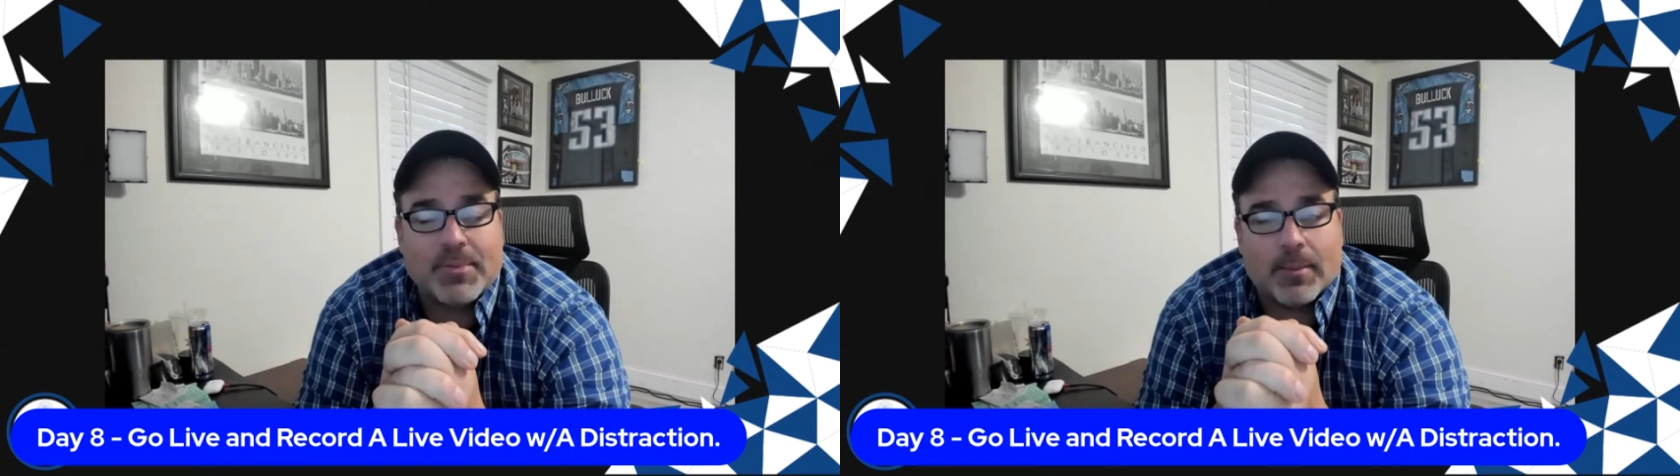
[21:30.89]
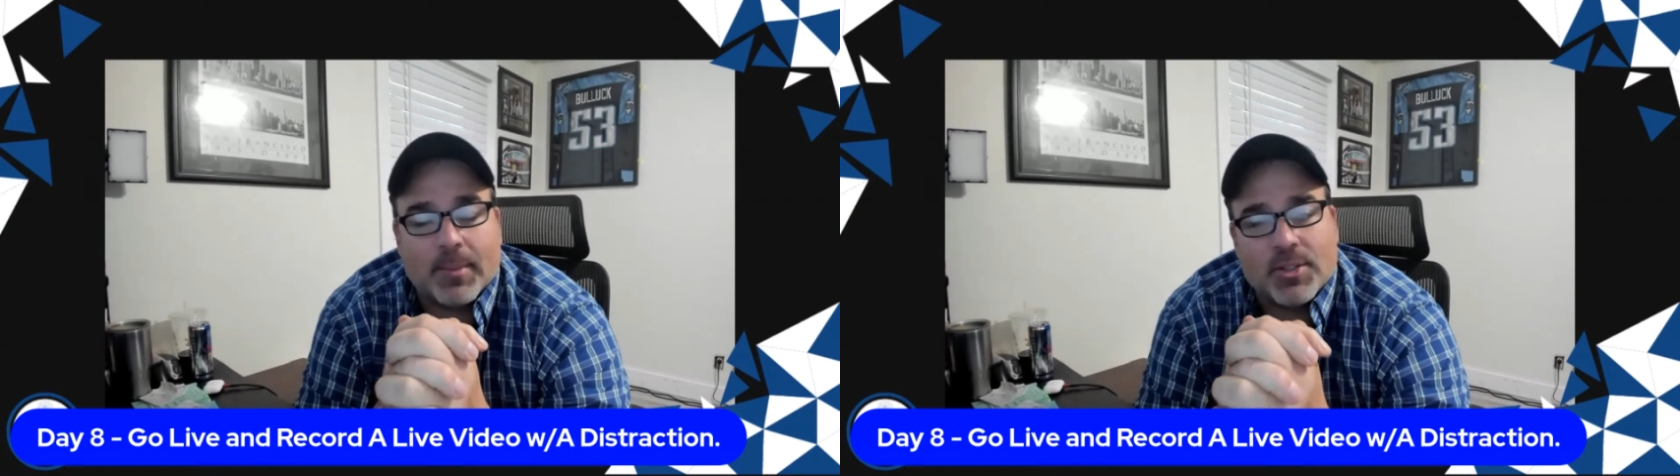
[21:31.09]

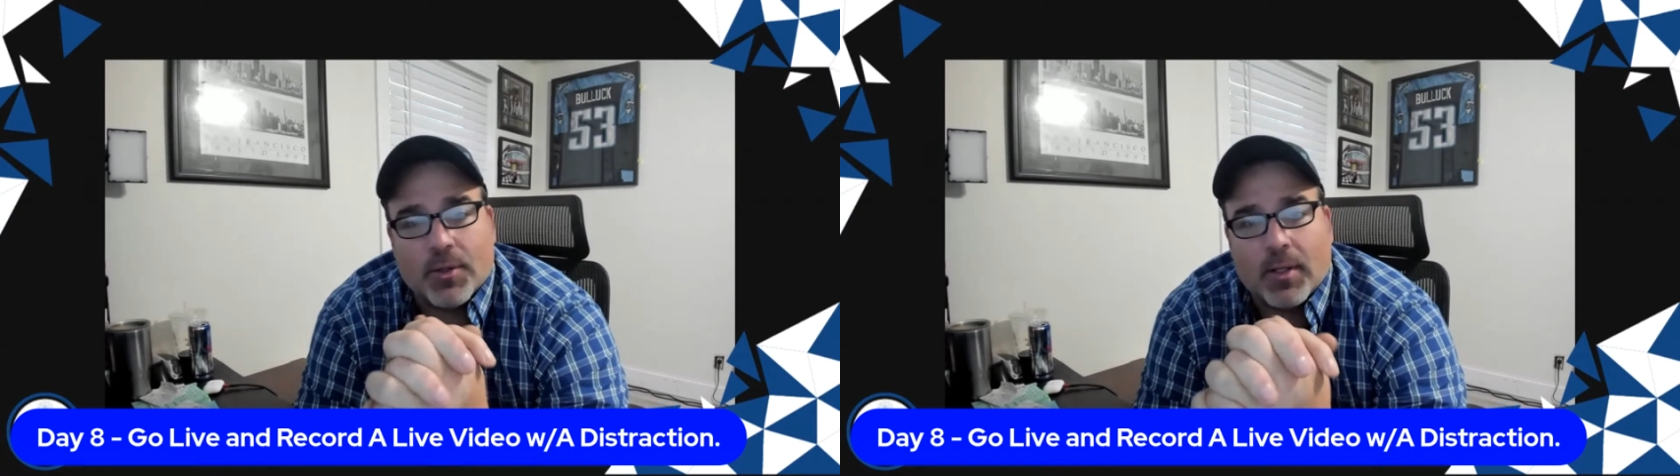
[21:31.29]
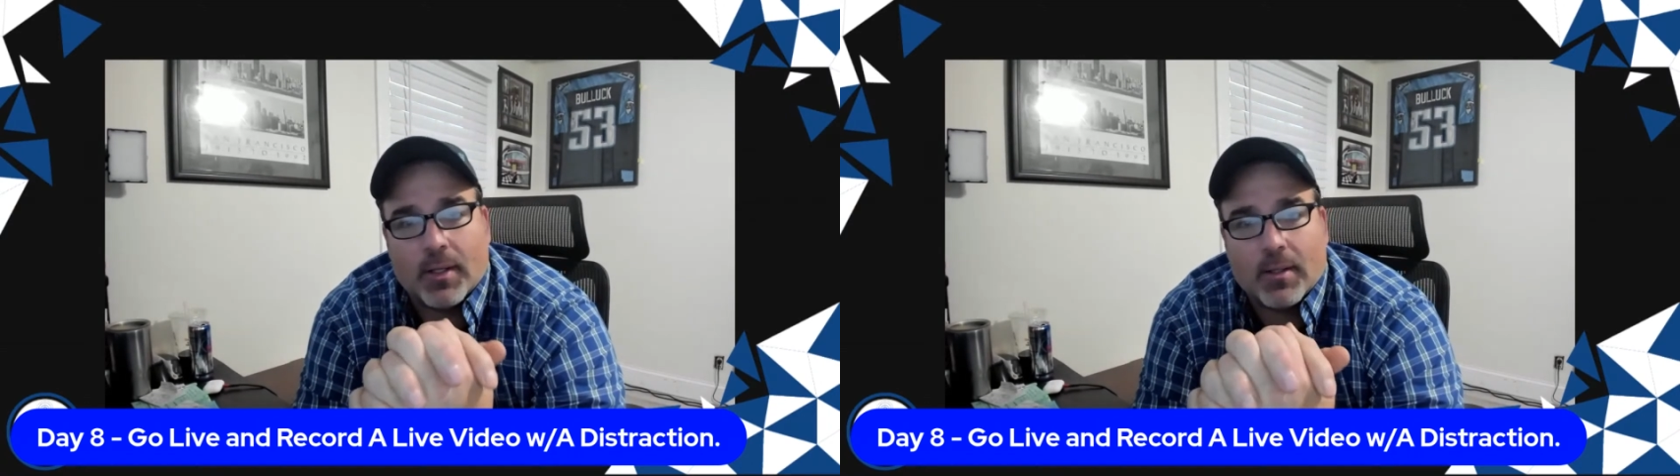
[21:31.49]
I'm going to show
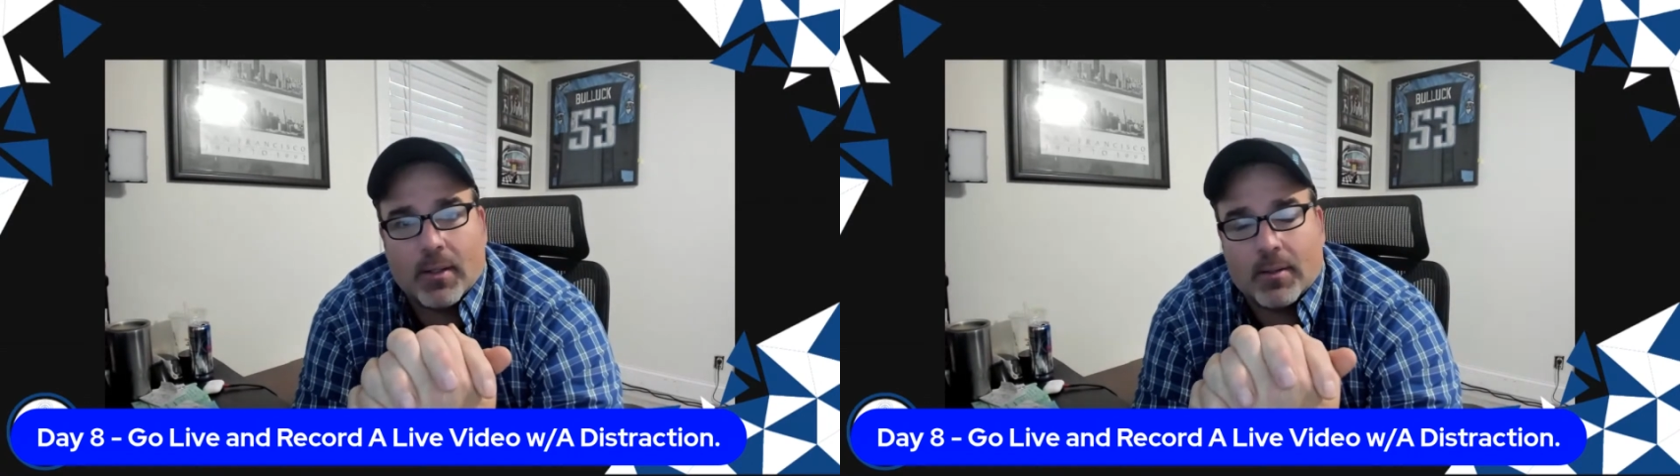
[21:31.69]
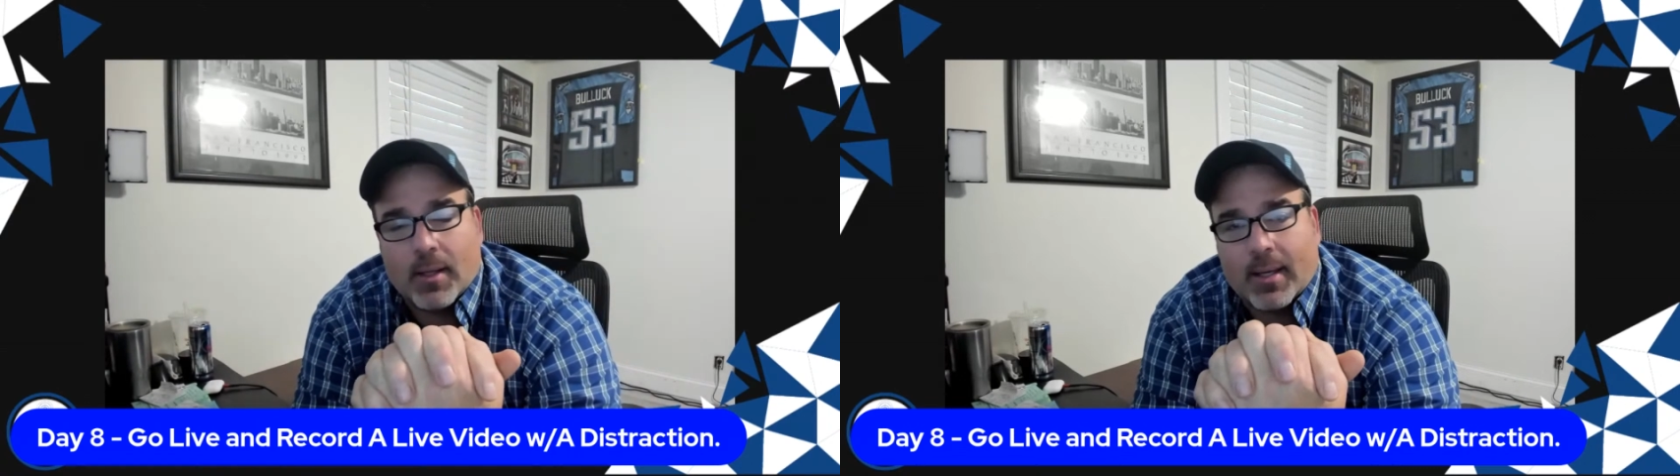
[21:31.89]
you
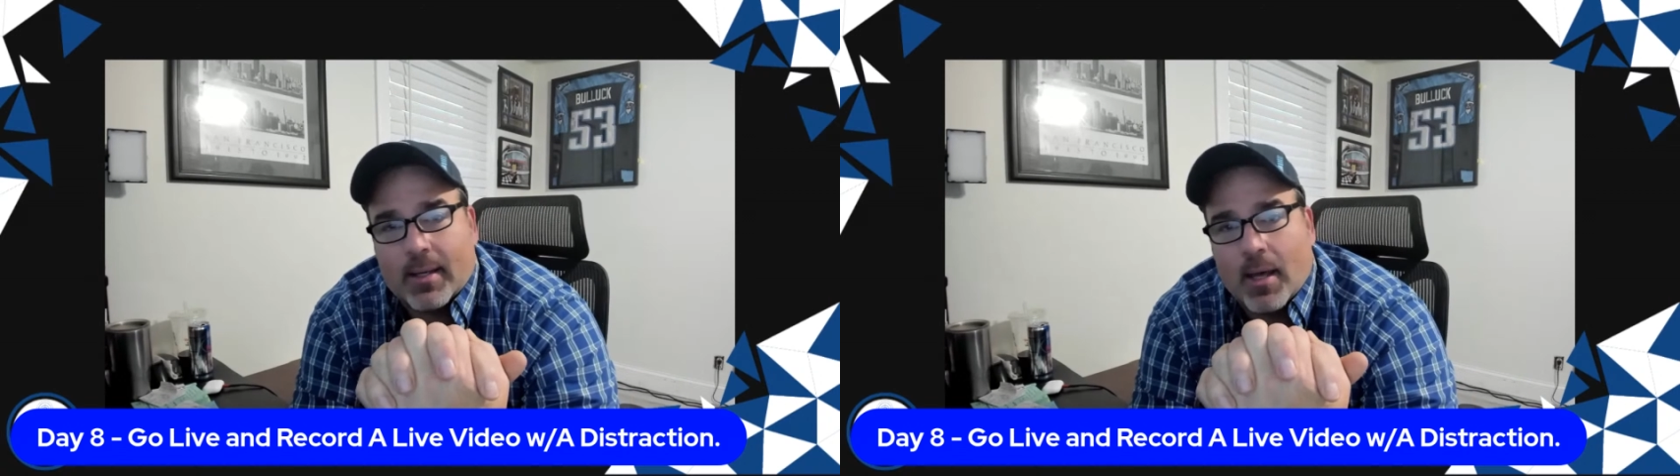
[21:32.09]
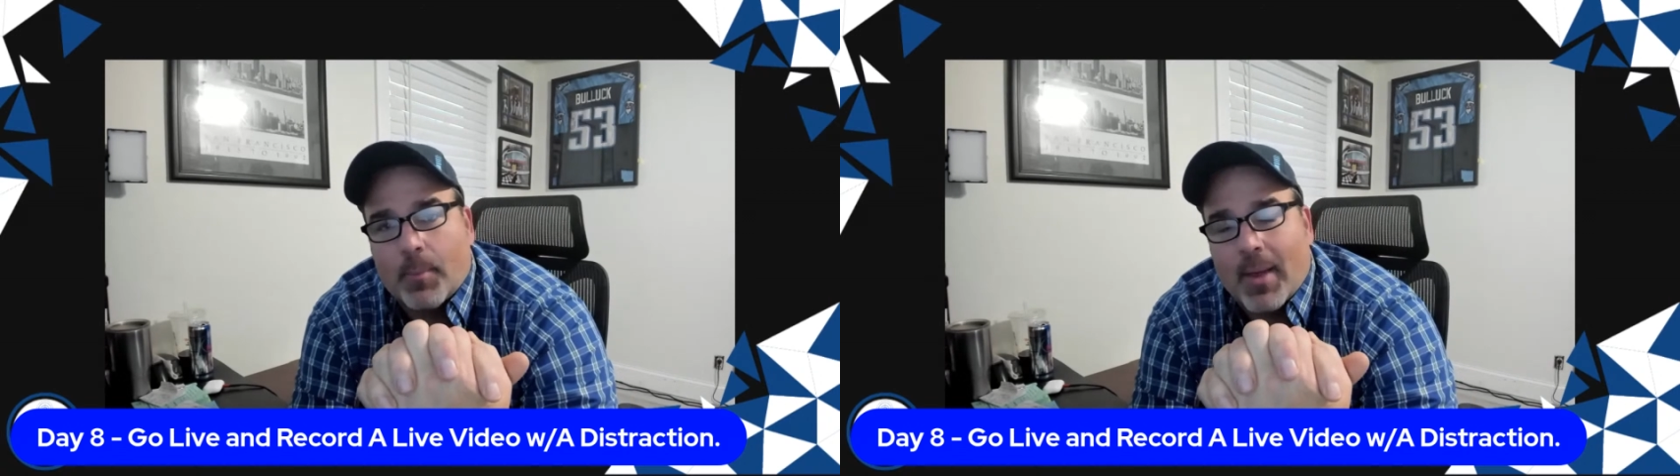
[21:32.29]
the
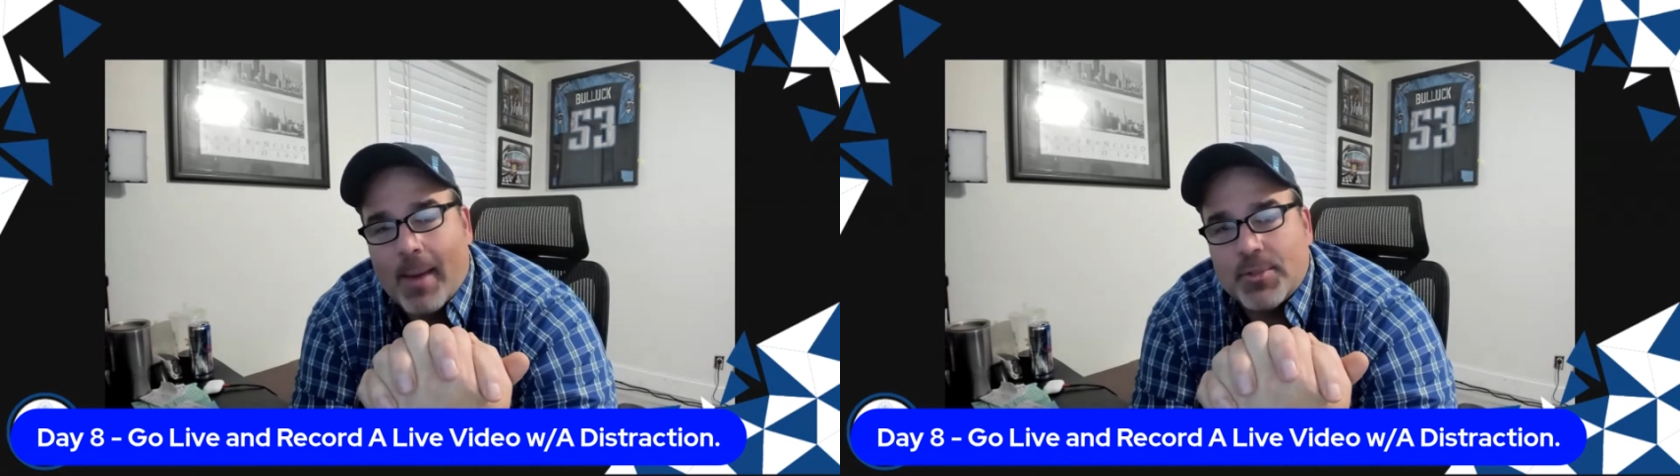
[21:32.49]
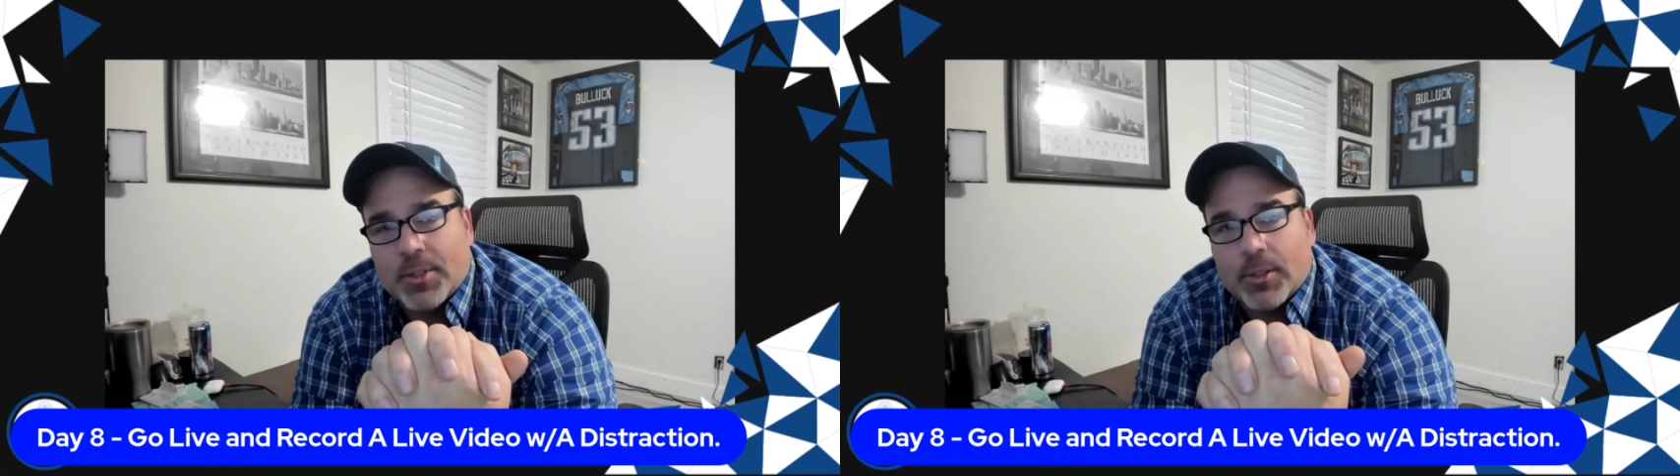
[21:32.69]
couple
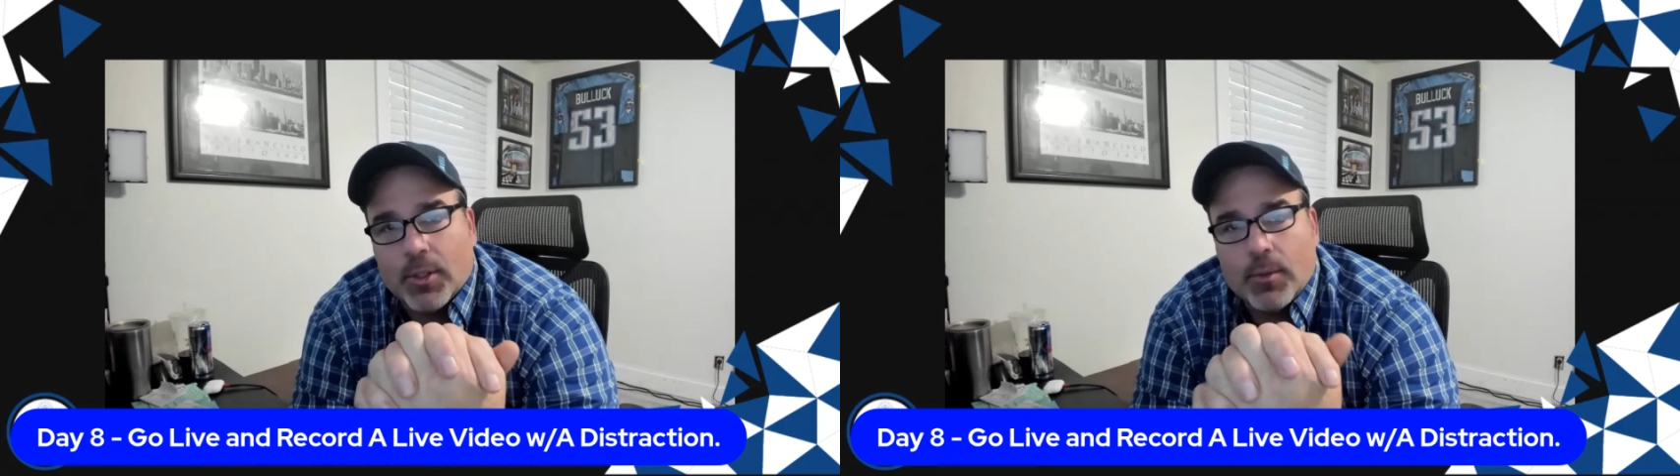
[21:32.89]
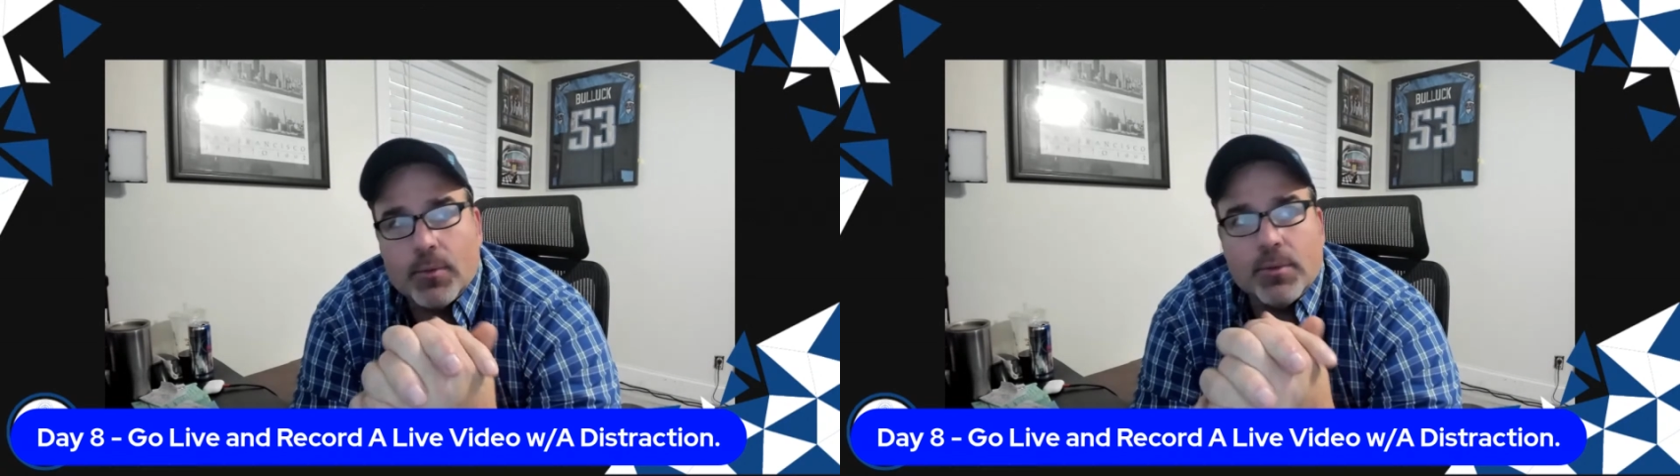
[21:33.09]
apps you could
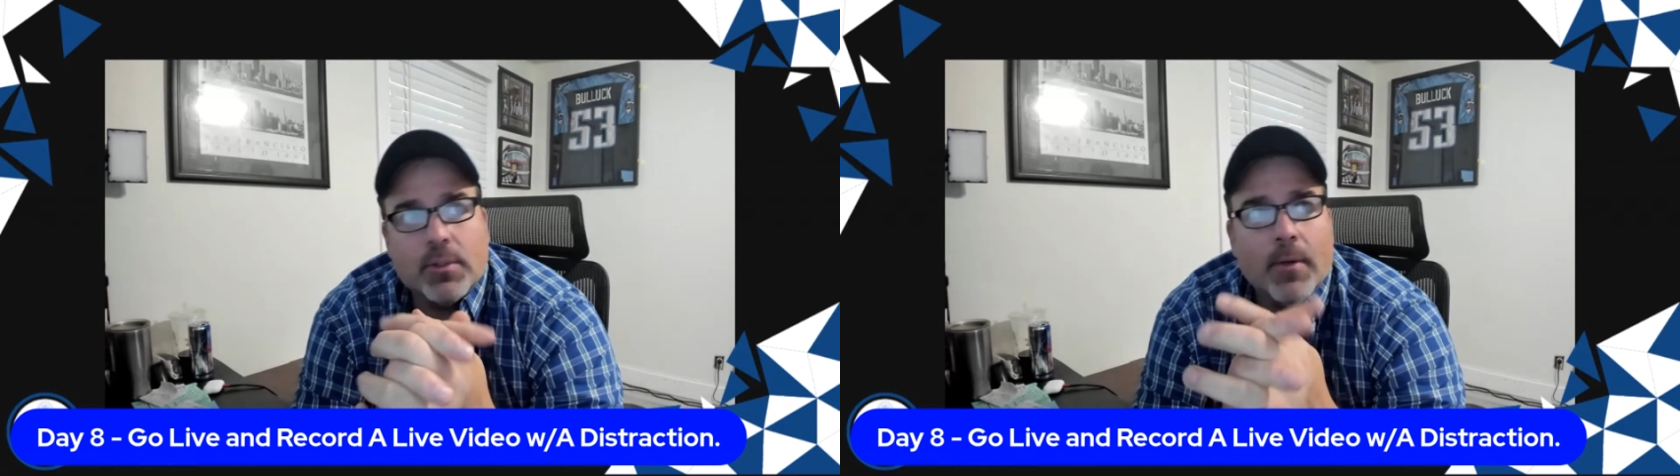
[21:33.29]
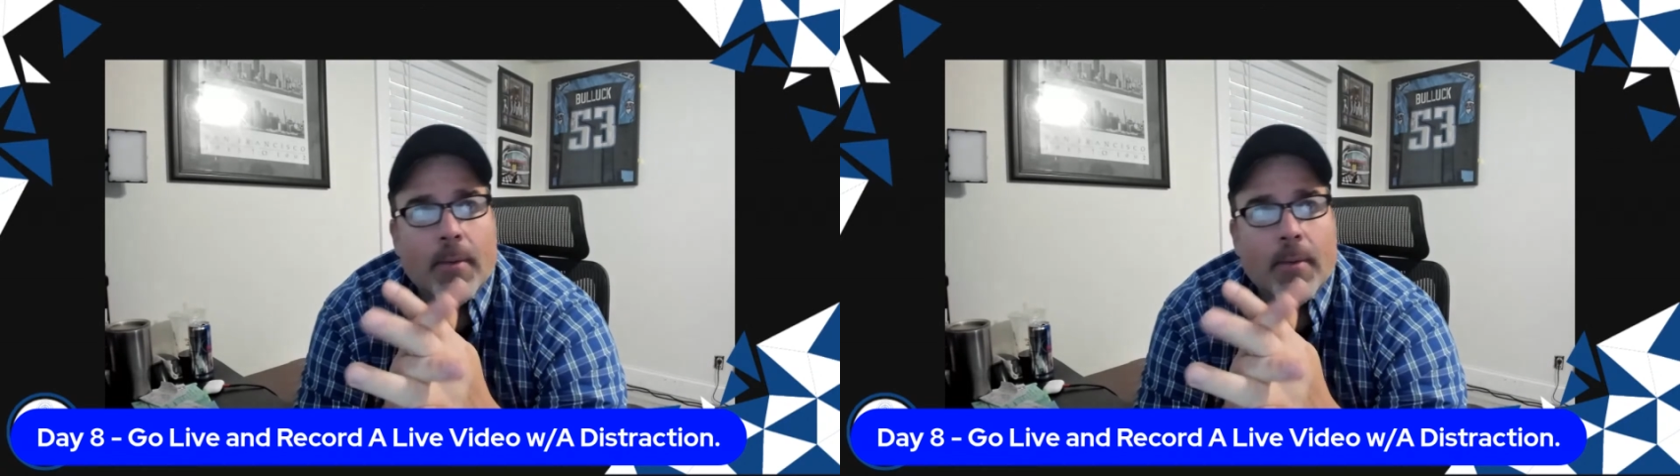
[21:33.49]
use.